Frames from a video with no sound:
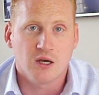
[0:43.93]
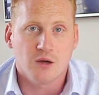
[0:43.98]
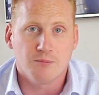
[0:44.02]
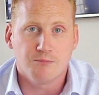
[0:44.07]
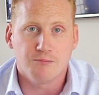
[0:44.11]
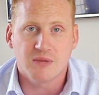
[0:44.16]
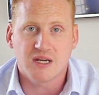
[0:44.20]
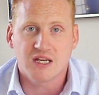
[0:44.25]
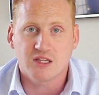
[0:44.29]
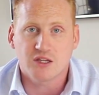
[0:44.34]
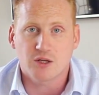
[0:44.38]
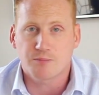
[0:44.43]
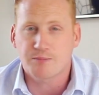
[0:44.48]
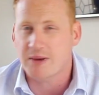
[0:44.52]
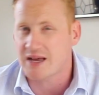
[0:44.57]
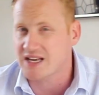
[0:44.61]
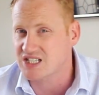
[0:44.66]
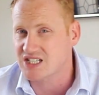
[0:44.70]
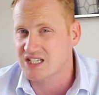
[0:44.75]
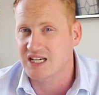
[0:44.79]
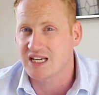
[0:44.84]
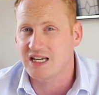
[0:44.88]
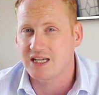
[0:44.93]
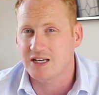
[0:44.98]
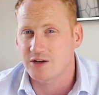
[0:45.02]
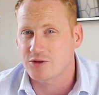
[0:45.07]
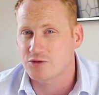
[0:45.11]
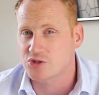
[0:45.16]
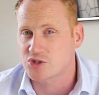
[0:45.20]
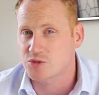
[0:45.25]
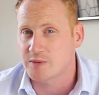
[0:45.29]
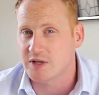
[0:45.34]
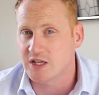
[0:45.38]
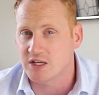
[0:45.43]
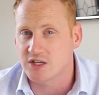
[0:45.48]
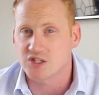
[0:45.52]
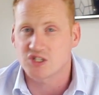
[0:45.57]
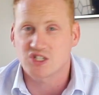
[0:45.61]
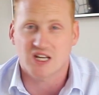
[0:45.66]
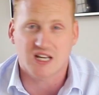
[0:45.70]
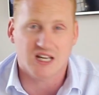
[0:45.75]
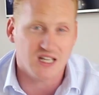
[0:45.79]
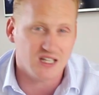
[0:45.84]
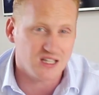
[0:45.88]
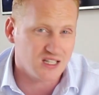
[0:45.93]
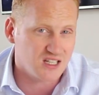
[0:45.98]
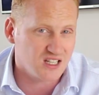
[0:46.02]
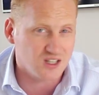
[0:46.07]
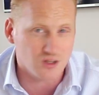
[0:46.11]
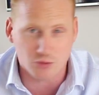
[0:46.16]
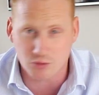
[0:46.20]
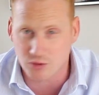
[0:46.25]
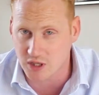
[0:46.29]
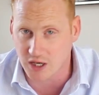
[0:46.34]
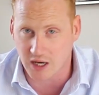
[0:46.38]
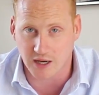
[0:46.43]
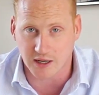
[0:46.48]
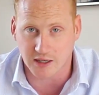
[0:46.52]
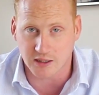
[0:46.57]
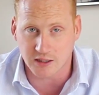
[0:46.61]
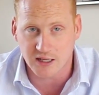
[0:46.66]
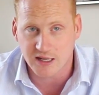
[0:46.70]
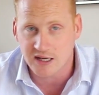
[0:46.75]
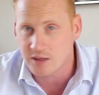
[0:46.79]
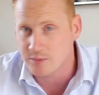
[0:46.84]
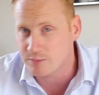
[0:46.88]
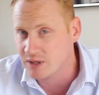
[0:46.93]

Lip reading: meet the best keynote speakers in the UK,